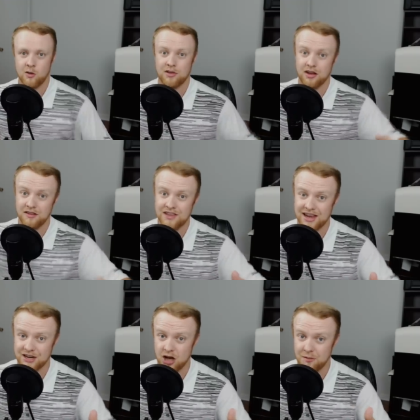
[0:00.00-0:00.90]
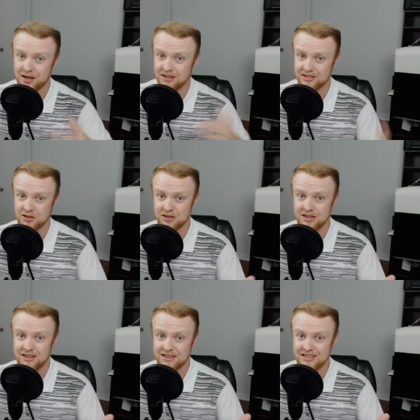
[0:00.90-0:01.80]
With all the economic
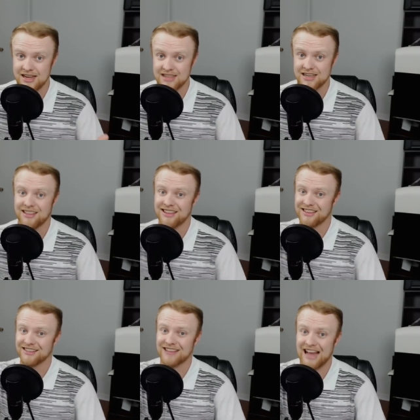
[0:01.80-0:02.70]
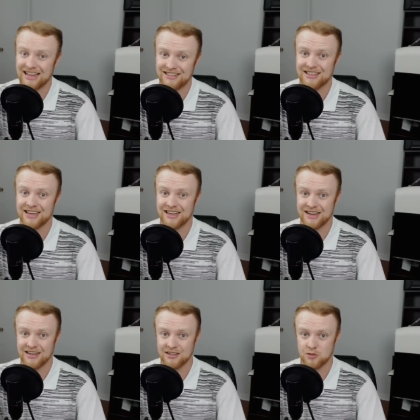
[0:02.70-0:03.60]
uncertainty these days, I think the last thing
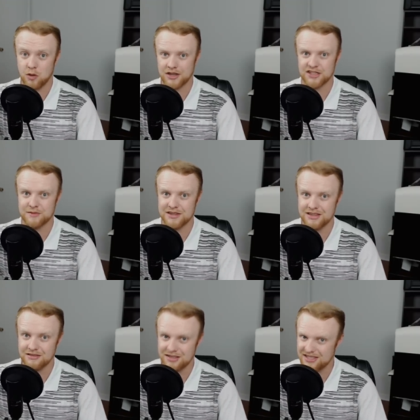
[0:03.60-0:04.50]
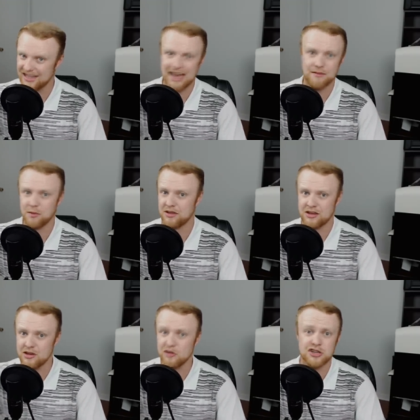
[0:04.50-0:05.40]
Canadians want is to be slammed with a
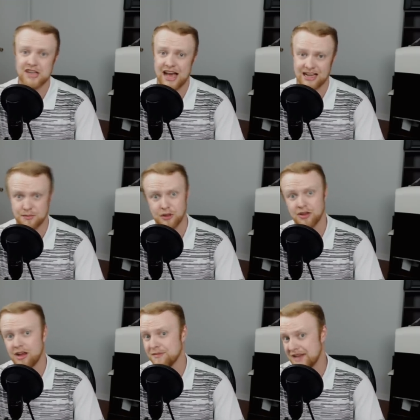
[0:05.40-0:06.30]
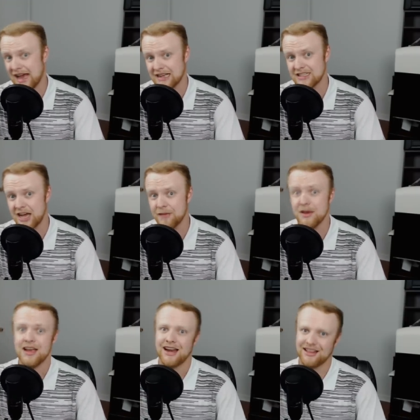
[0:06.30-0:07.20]
huge tax bill come tax time.
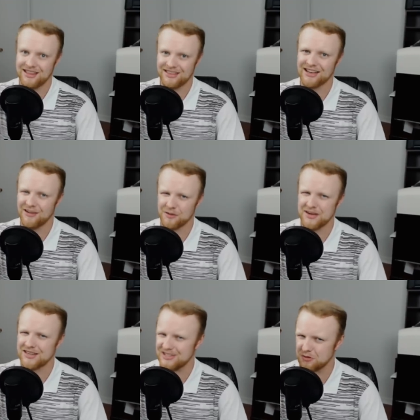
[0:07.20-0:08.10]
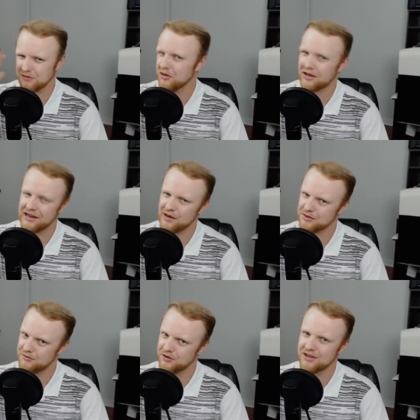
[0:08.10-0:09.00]
And I think the government is sort of looking out
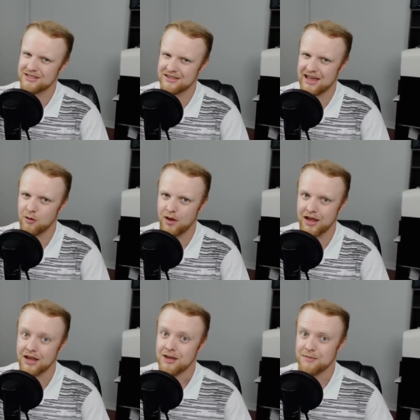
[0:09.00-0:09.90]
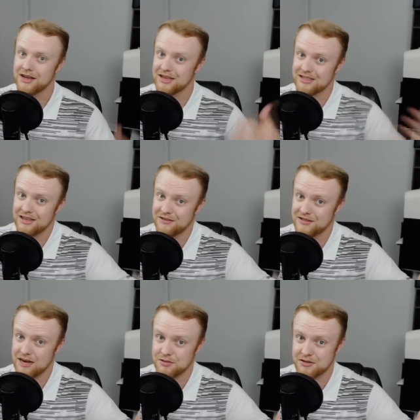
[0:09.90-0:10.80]
for us in that way because if
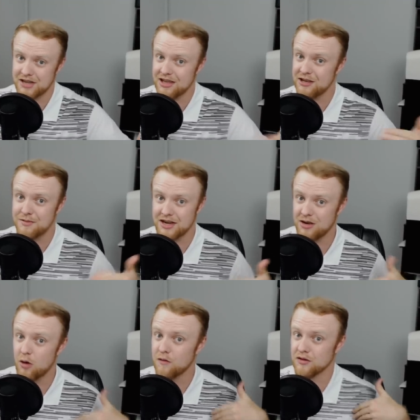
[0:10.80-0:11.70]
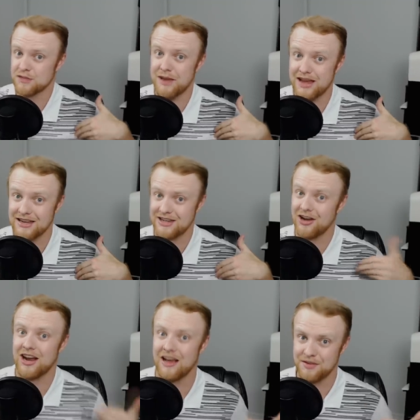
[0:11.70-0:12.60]
times are tight, you might overspend and
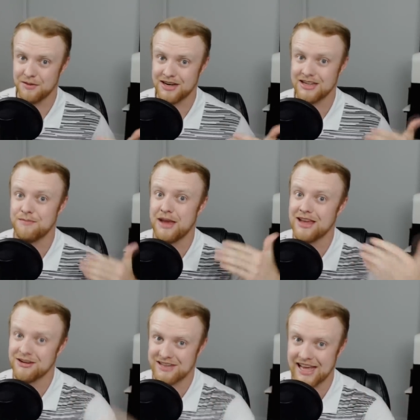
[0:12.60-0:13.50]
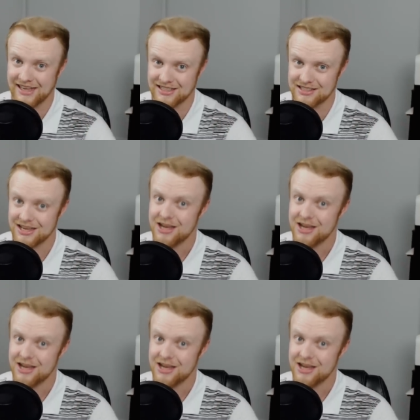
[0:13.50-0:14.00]
not have the money to pay your taxes,